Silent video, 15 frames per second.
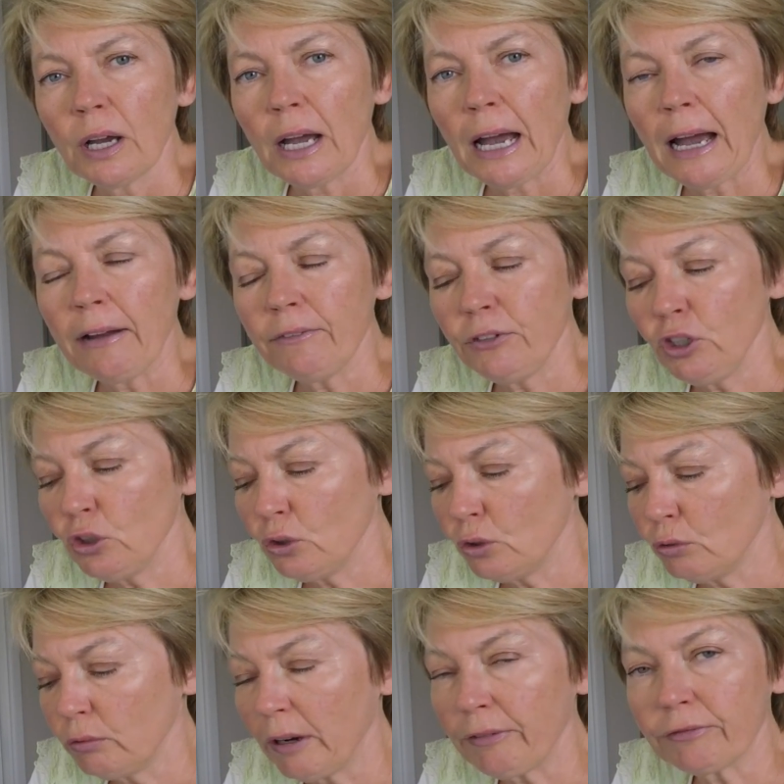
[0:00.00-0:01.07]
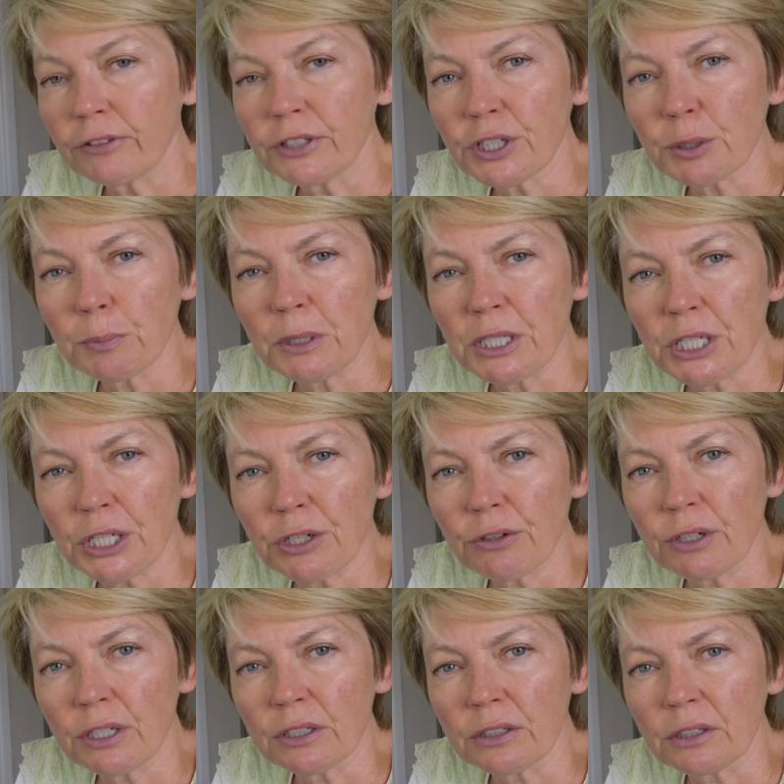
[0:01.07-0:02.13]
have your reference
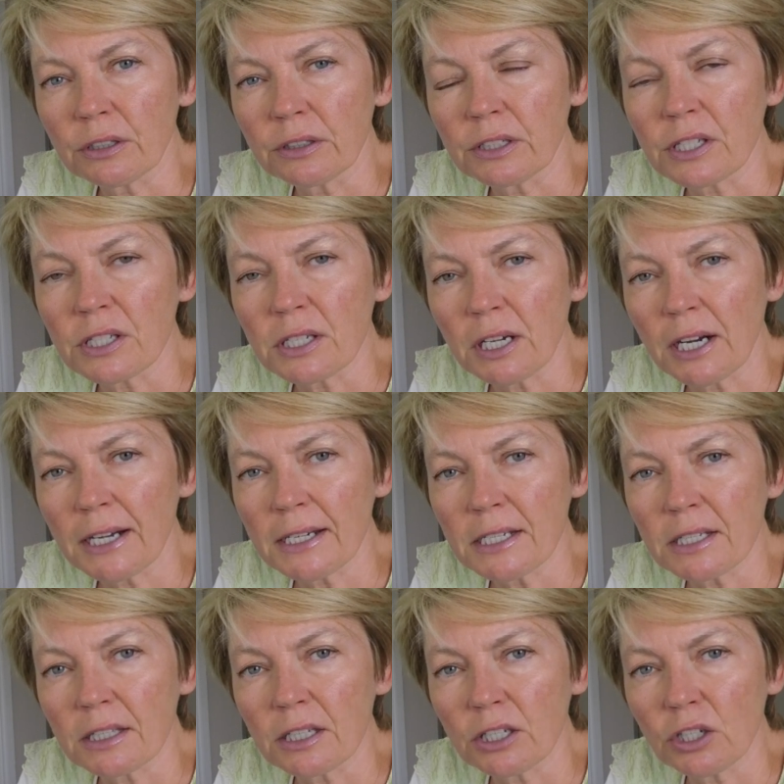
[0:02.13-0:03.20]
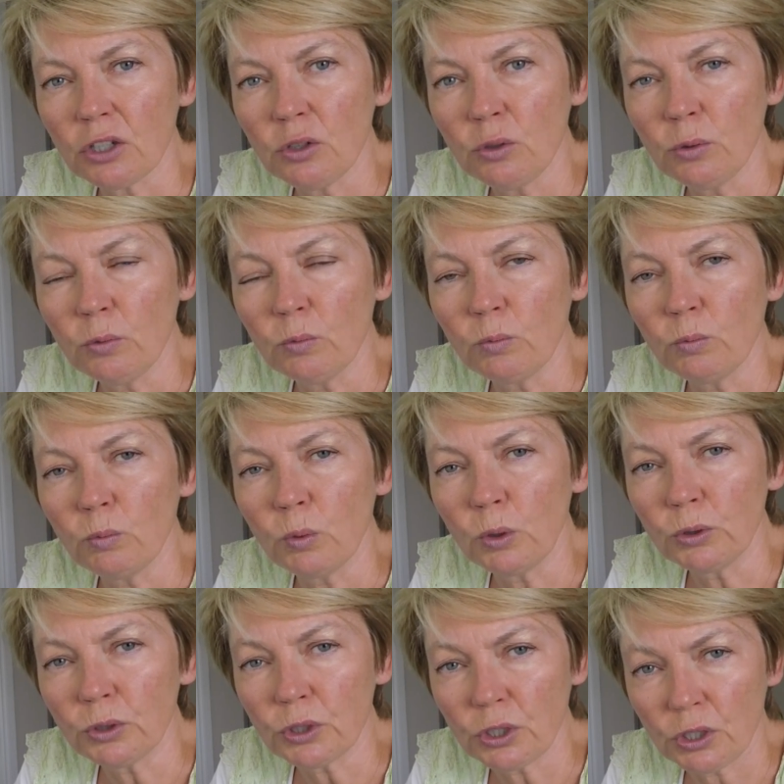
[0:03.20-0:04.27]
material the size that you
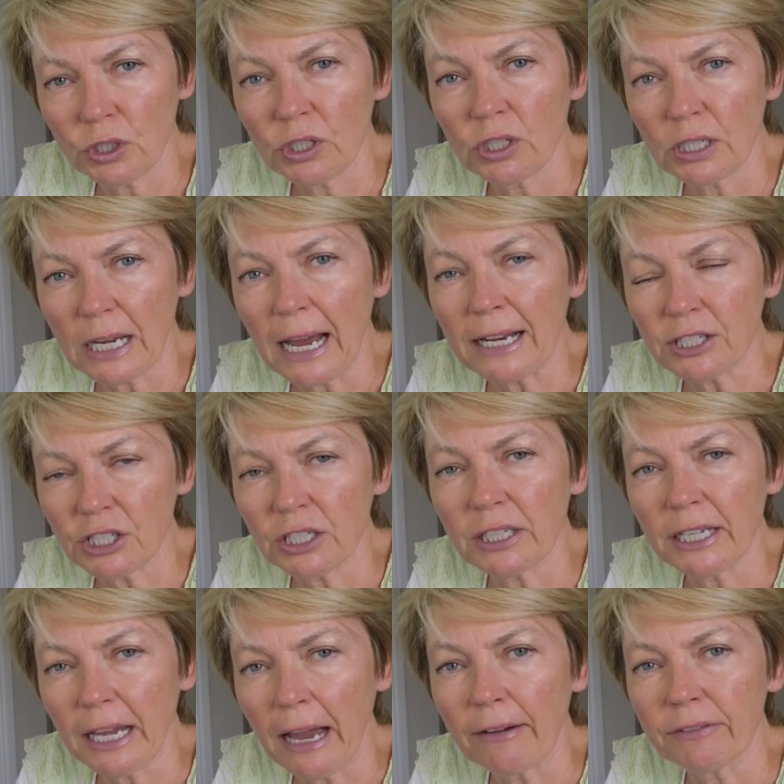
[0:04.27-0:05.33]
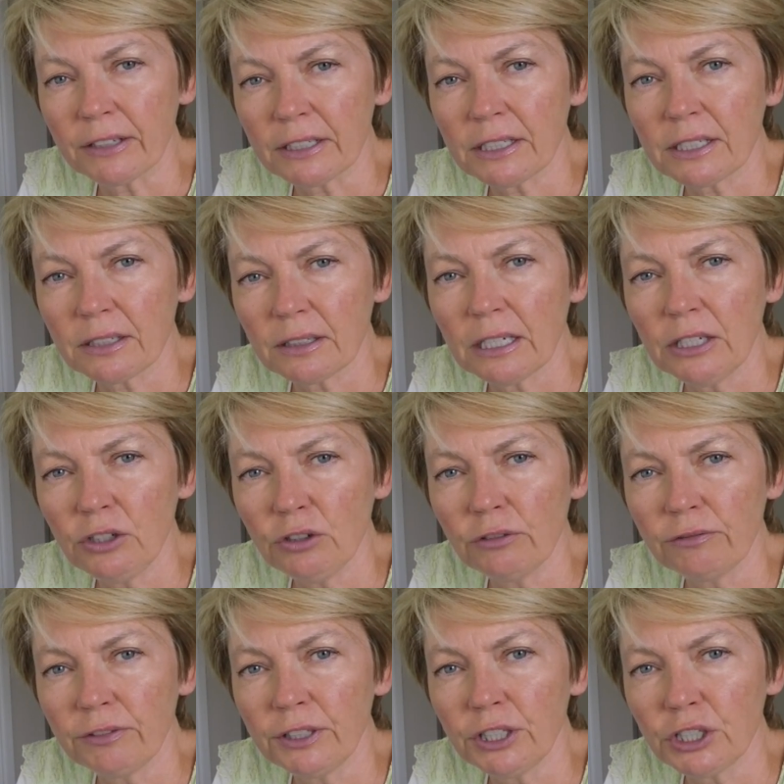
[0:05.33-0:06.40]
want to actually have it in your
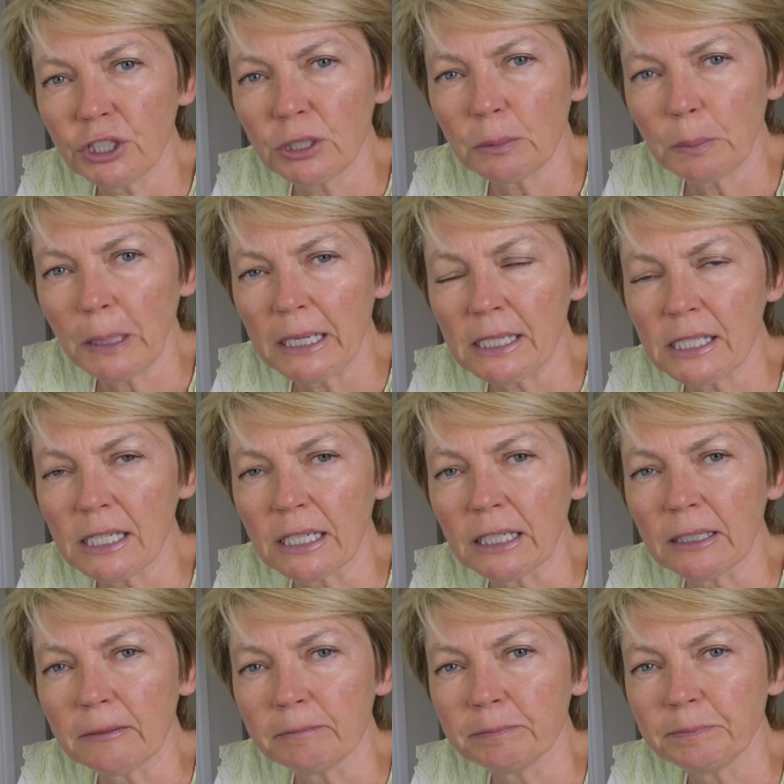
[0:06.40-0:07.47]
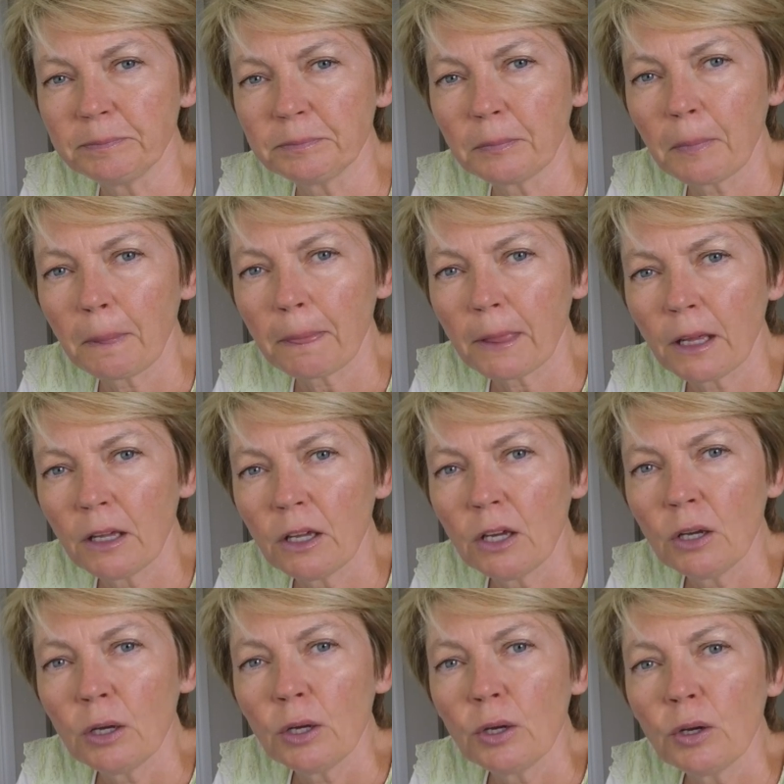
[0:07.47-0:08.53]
finished painting.
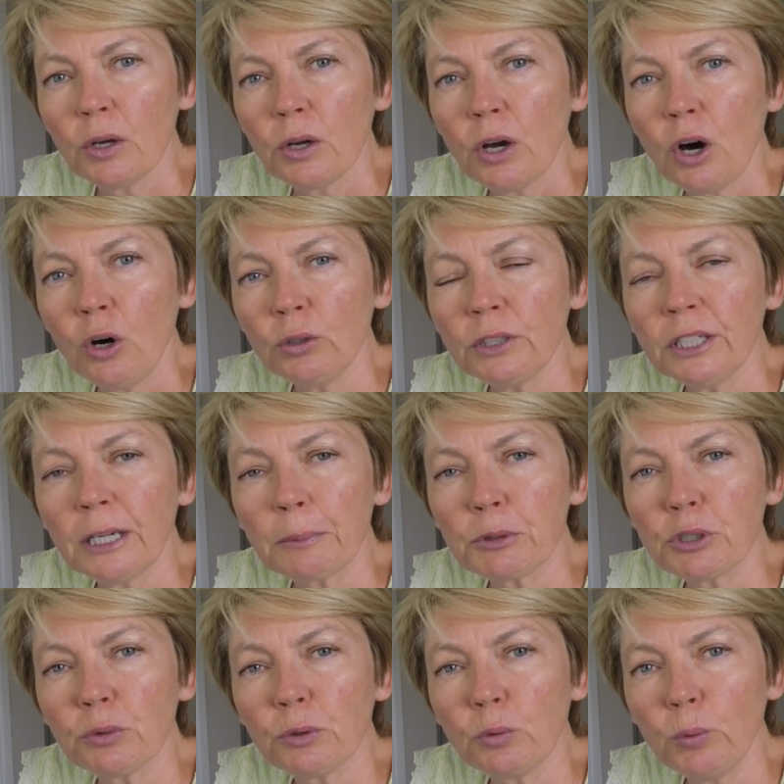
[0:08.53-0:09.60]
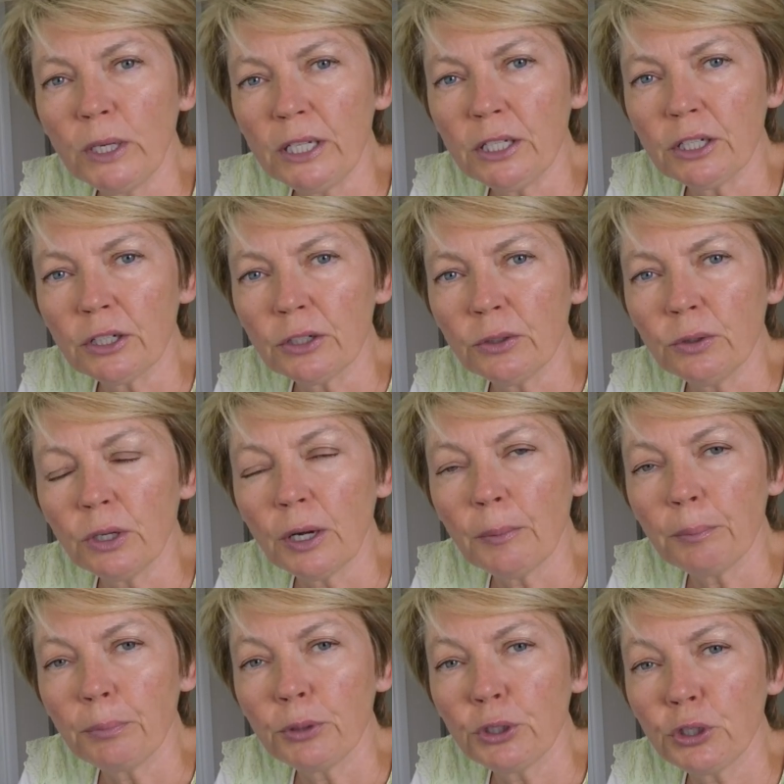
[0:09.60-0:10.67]
Hold it up to a window
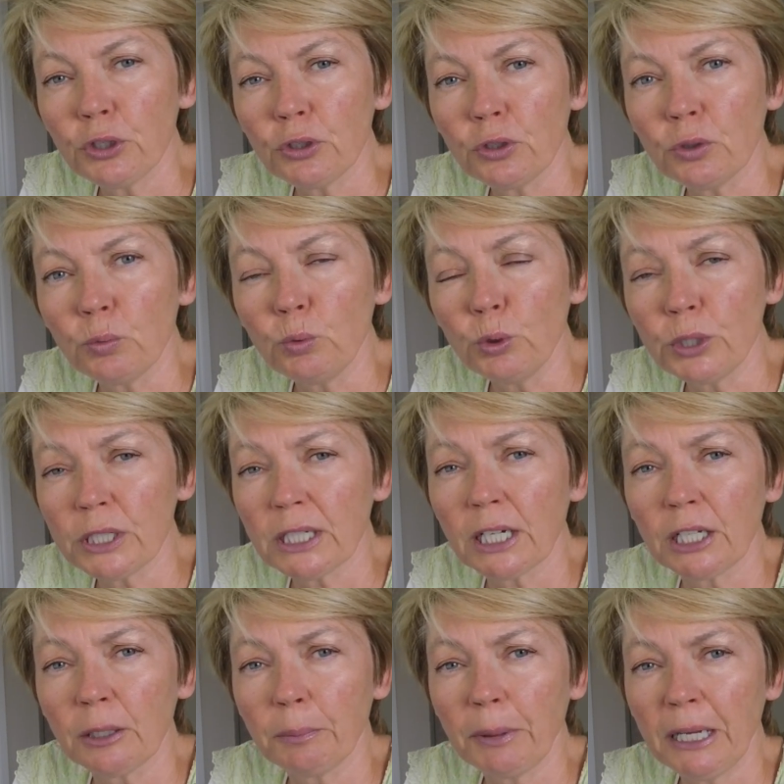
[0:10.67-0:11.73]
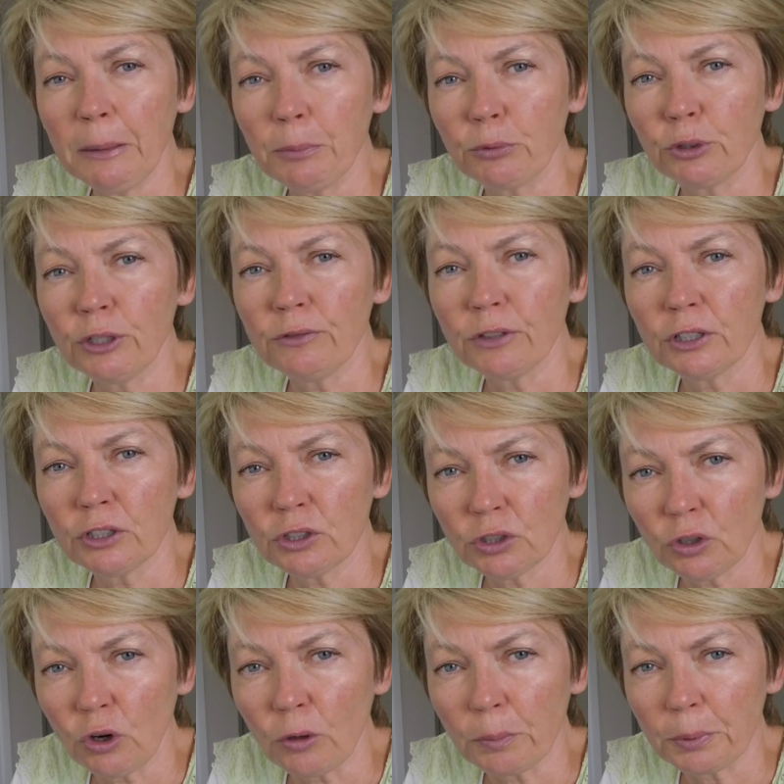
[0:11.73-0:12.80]
and put your watercolor paper over the
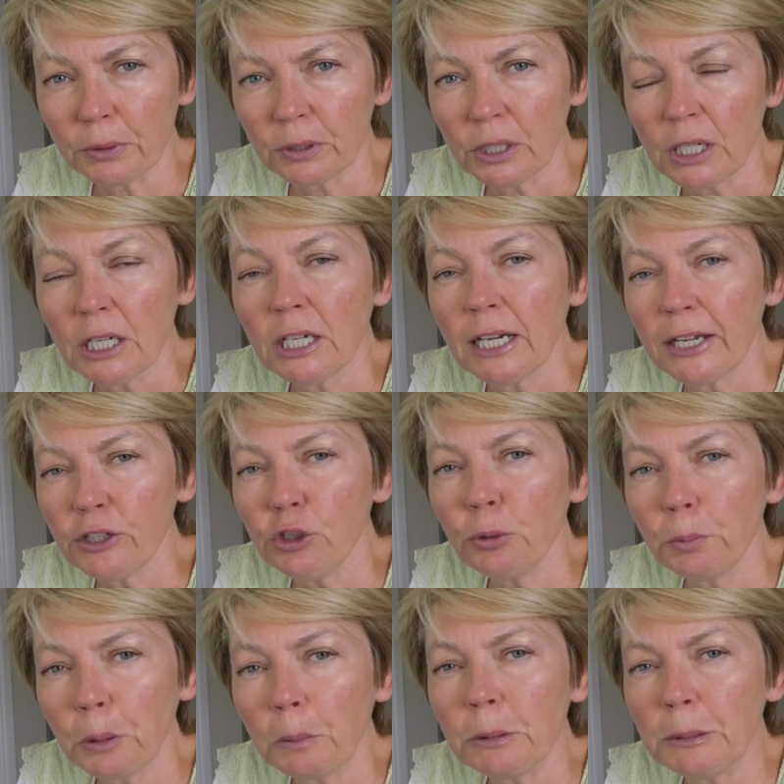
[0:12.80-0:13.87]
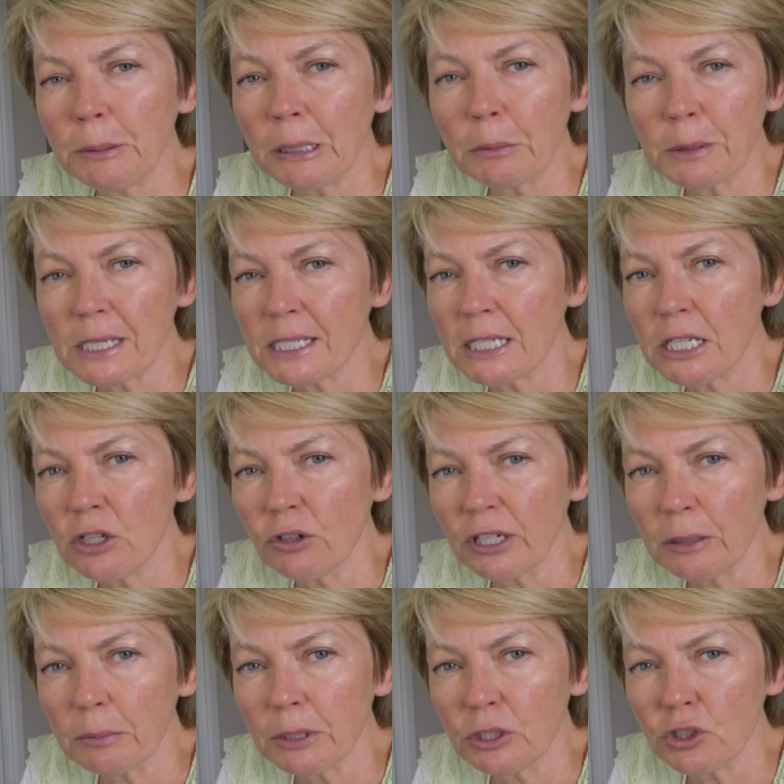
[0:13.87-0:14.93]
top, and you'll probably be able to see your
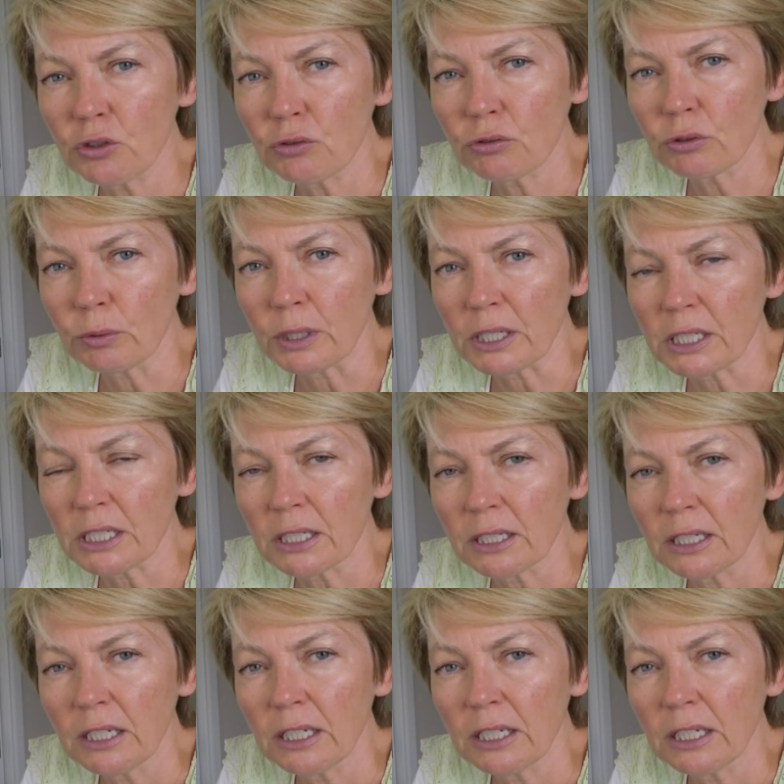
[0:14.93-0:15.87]
image through it.